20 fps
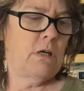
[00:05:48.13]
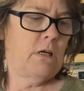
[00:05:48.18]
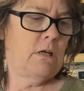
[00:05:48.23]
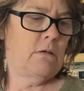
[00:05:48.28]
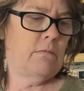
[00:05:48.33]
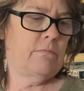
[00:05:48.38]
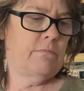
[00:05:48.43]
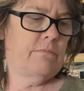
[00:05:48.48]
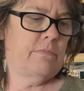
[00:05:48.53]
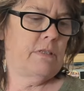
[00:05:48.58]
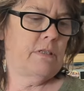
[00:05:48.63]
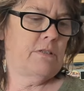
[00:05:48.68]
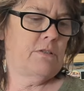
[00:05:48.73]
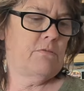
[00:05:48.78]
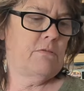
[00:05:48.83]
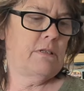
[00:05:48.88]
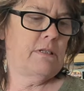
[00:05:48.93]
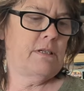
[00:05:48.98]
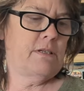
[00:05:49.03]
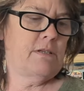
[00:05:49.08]
um, this
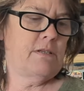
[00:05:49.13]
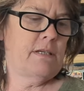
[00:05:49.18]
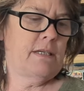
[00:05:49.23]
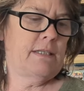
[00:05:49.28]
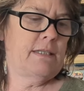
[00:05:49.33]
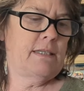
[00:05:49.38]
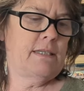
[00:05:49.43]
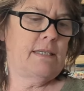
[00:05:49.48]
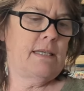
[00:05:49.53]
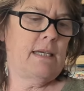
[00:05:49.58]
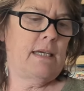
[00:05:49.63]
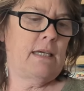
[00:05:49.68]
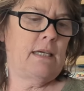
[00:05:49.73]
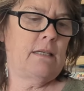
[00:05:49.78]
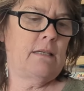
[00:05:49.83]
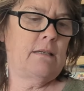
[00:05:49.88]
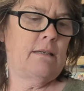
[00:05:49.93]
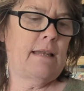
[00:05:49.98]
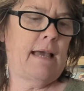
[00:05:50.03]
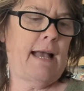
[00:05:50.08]
one is
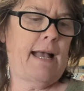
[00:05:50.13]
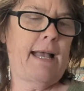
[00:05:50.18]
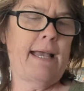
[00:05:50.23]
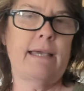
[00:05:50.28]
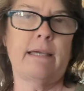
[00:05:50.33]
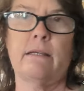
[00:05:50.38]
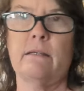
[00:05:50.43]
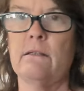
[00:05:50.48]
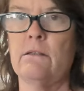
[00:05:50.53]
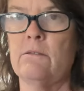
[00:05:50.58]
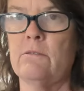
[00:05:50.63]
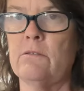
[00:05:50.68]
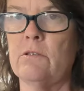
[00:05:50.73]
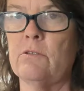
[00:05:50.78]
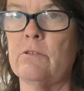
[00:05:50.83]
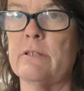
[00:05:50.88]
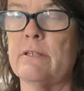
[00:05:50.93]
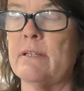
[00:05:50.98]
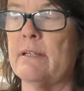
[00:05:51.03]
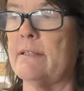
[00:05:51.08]
16.9.
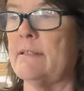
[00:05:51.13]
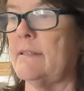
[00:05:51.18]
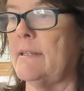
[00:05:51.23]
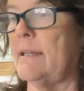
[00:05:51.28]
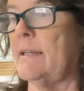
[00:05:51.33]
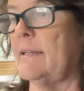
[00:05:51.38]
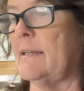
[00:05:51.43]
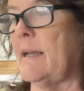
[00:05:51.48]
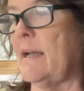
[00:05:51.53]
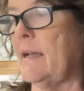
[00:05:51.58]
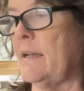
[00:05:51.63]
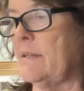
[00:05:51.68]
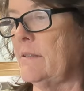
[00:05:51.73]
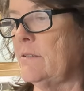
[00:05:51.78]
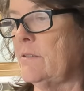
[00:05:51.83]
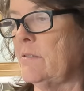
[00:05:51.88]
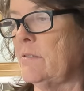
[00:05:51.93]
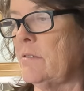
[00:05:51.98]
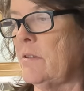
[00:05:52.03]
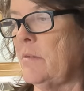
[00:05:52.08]
So it's 16.9,
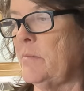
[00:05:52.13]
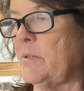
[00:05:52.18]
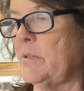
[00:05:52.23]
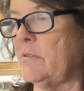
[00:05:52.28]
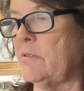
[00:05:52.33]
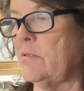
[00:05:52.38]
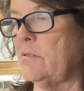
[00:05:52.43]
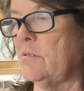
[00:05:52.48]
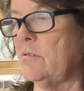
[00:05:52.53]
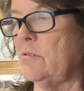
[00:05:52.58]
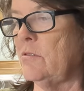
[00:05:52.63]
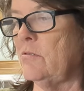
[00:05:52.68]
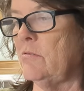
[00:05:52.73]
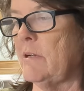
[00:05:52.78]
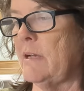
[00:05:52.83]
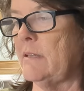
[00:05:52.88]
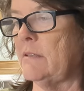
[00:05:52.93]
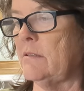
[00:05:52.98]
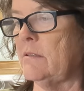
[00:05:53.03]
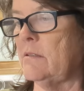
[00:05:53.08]
so it's almost two
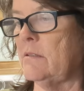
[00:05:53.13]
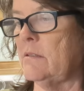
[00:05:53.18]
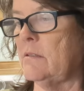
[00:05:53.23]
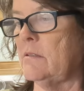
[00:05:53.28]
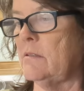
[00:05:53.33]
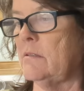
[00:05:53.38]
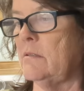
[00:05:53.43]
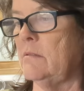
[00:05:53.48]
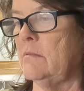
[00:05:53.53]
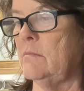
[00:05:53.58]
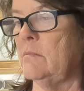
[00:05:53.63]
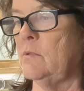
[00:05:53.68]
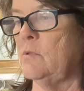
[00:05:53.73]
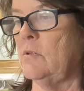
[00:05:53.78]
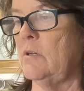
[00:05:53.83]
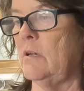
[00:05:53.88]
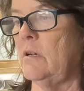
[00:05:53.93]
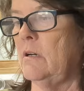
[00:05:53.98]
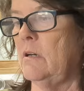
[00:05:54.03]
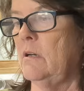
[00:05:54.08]
ounces
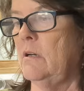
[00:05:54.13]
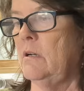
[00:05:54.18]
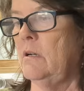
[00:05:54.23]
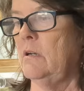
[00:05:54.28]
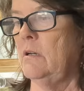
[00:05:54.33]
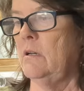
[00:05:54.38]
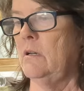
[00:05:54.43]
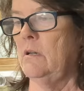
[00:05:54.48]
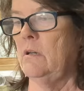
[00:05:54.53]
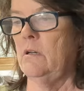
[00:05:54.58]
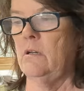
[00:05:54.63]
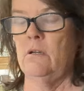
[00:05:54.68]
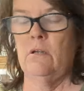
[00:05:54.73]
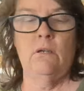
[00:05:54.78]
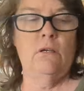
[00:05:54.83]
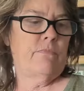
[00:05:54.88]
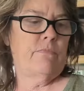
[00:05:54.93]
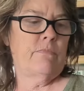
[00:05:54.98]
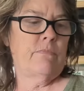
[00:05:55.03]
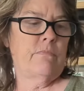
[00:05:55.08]
more.
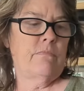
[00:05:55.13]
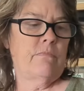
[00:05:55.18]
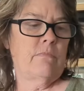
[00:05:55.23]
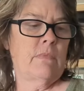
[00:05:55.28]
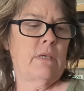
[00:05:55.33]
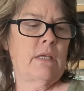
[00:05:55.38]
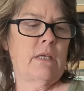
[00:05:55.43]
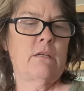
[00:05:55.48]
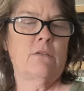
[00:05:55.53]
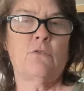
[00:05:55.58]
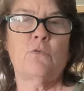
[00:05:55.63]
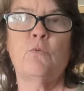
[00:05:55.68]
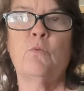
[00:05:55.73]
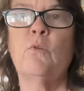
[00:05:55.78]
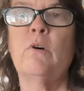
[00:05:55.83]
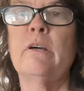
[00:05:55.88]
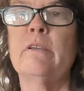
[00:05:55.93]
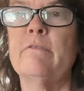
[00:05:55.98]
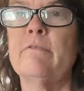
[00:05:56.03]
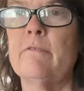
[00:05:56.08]
And it's
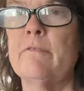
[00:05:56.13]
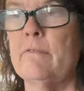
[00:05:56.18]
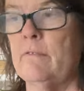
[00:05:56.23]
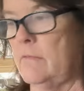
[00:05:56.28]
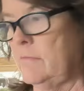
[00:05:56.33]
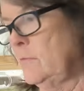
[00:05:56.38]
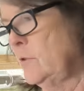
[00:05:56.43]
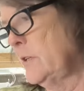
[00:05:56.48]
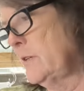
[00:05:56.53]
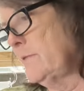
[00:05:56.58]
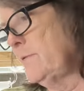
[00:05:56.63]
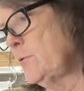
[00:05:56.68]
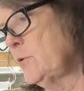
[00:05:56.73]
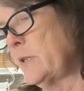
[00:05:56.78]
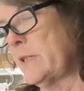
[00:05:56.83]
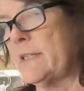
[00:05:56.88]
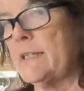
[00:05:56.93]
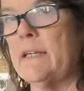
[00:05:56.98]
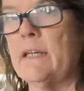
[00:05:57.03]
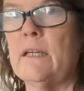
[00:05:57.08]
one
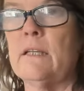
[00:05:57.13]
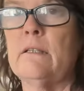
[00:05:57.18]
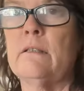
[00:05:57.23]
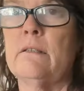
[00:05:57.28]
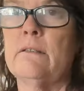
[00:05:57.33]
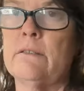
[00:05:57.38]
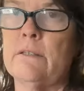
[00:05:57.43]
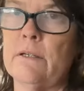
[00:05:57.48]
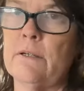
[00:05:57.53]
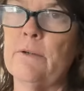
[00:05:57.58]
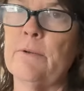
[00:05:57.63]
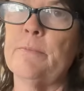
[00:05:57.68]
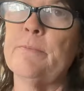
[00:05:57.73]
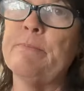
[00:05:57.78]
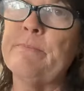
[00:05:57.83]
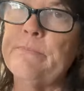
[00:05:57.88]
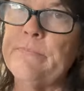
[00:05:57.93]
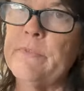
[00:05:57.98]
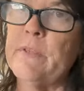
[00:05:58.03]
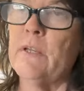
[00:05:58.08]
114. So
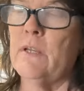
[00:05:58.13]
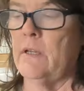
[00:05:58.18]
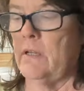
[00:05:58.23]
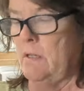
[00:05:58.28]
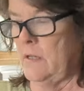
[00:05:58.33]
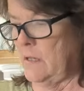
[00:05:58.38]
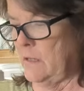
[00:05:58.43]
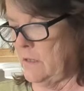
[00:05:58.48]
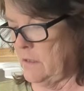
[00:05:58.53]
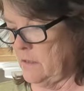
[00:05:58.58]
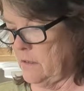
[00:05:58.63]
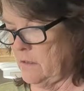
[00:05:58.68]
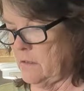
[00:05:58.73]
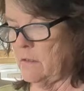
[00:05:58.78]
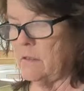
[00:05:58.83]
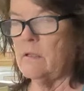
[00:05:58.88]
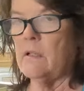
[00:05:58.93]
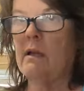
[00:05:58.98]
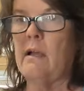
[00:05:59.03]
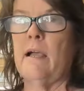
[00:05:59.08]

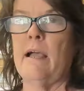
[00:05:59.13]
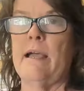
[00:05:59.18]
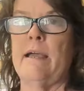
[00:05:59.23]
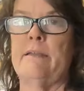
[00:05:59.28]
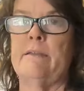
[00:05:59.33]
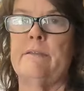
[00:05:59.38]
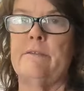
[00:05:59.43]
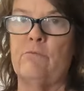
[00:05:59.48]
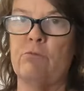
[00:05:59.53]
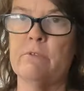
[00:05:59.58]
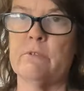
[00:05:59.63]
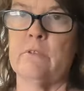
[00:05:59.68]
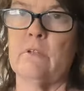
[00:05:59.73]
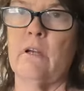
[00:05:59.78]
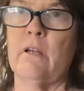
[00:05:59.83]
I was